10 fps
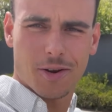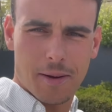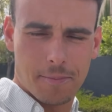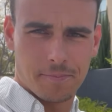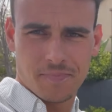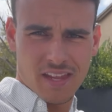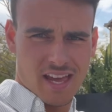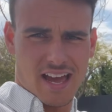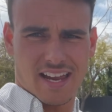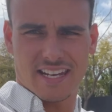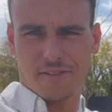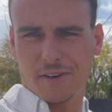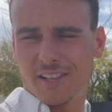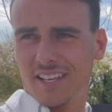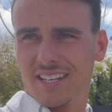I'm I
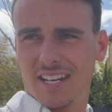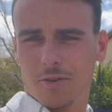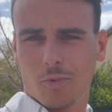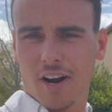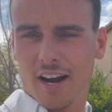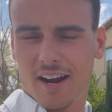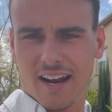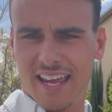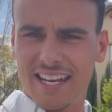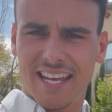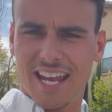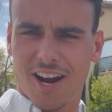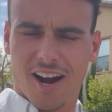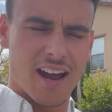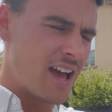definitely didn't wear any gear.